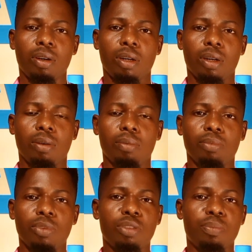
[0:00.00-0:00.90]

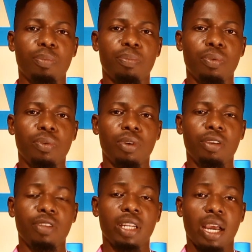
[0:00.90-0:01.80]
Most people
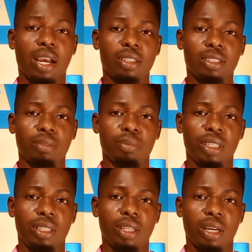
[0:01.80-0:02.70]
even asked
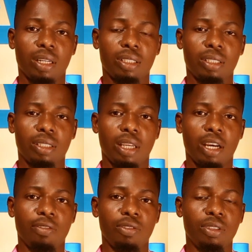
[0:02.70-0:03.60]
me that they
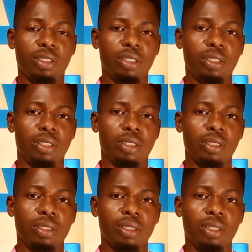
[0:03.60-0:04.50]
have noticed
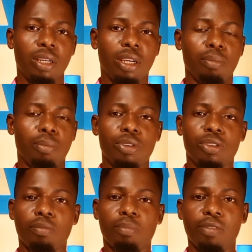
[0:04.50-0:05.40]
in most
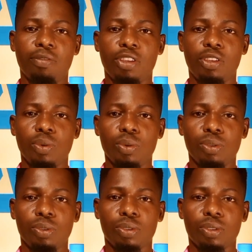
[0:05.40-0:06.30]
of my
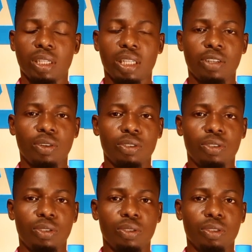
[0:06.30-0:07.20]
videos that I
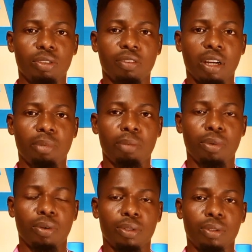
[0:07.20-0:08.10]
don't use
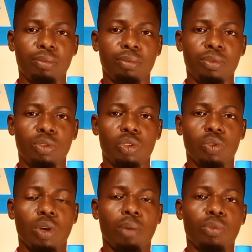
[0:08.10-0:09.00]
fiberboard.
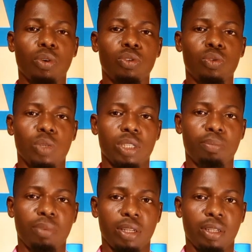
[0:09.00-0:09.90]
So I'm going to
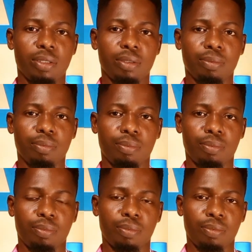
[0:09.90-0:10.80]
explain.
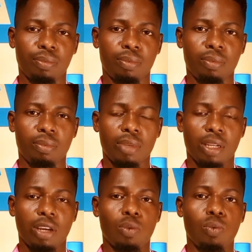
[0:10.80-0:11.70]

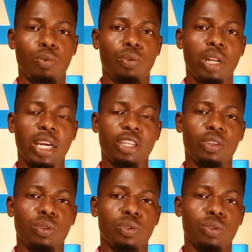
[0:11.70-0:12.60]
And I would
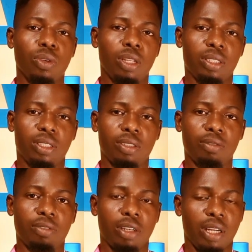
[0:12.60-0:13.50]
like you to
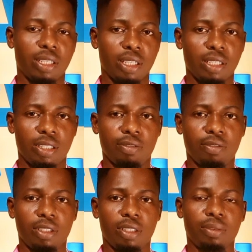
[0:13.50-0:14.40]
listen very attentively.